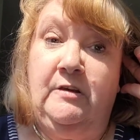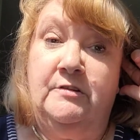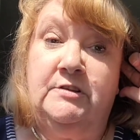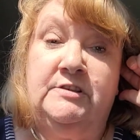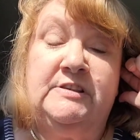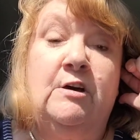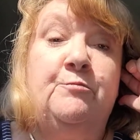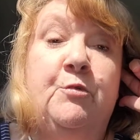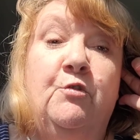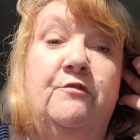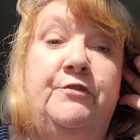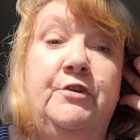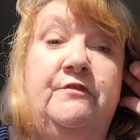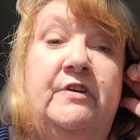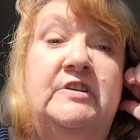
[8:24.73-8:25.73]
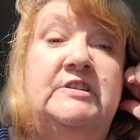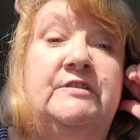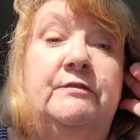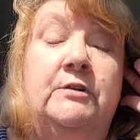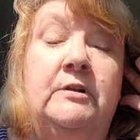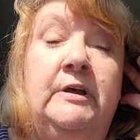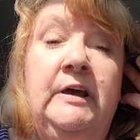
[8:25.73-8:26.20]
Southport Food
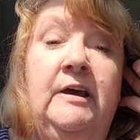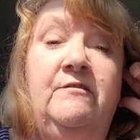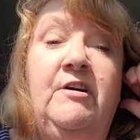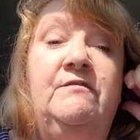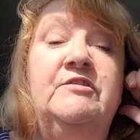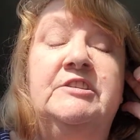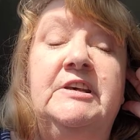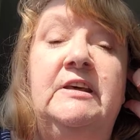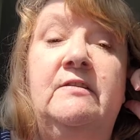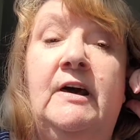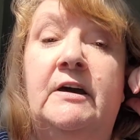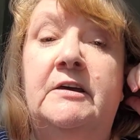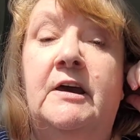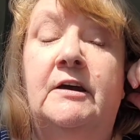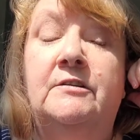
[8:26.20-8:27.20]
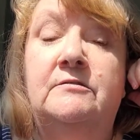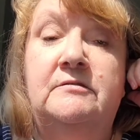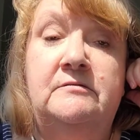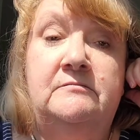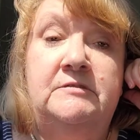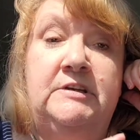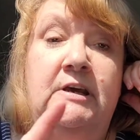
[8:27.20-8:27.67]
Festival. If you haven't seen that yet,
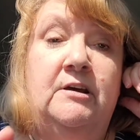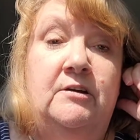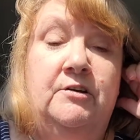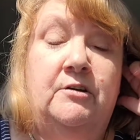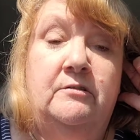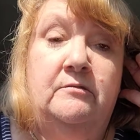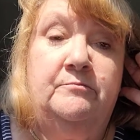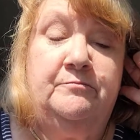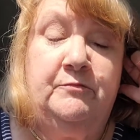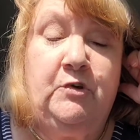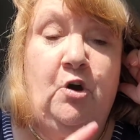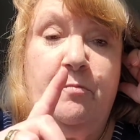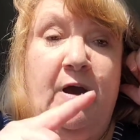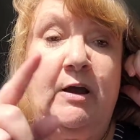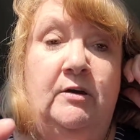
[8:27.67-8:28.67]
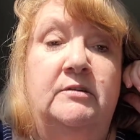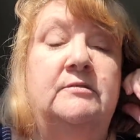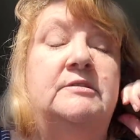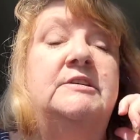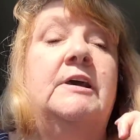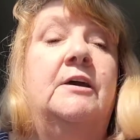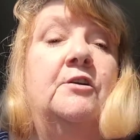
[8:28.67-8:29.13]
go back
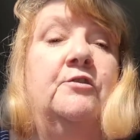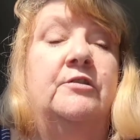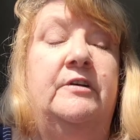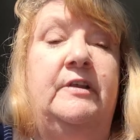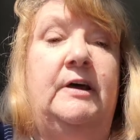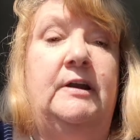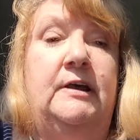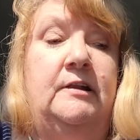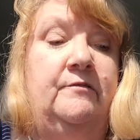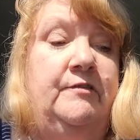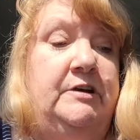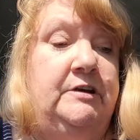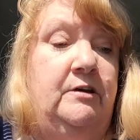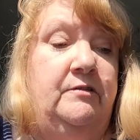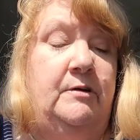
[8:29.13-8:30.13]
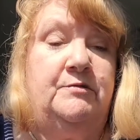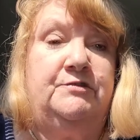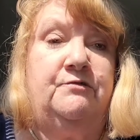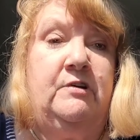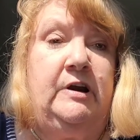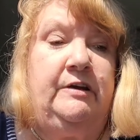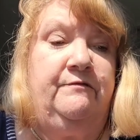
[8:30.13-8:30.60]
and take a look at that little video. That was
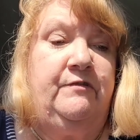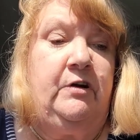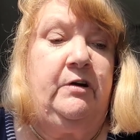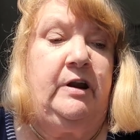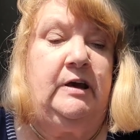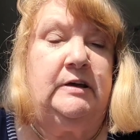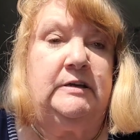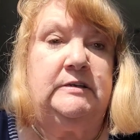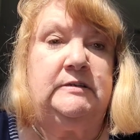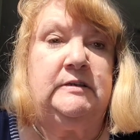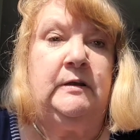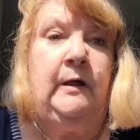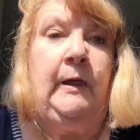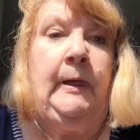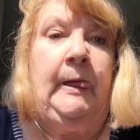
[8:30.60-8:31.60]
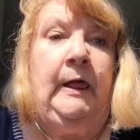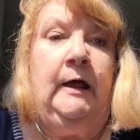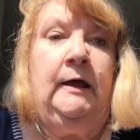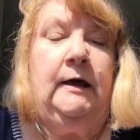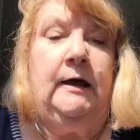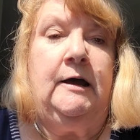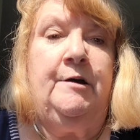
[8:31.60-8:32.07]
really very nice.
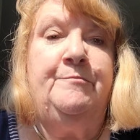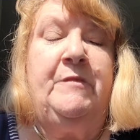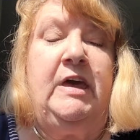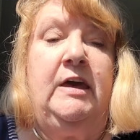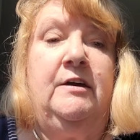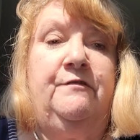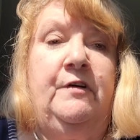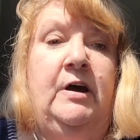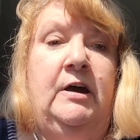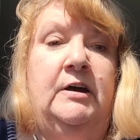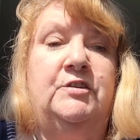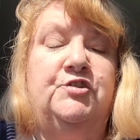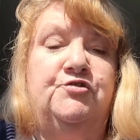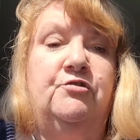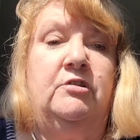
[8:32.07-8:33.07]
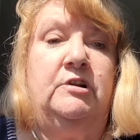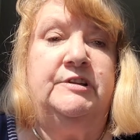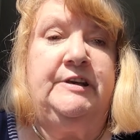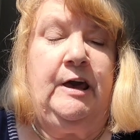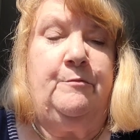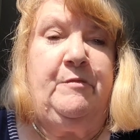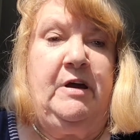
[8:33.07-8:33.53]
If I had struggled
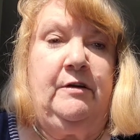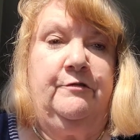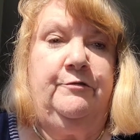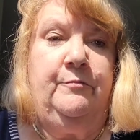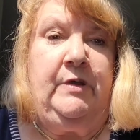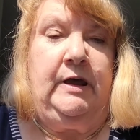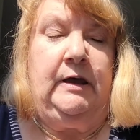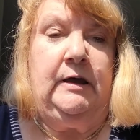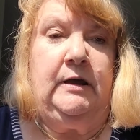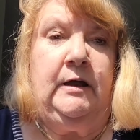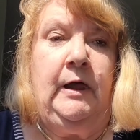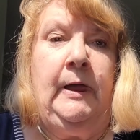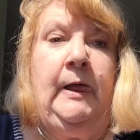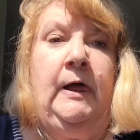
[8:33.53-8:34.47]
to get back from there,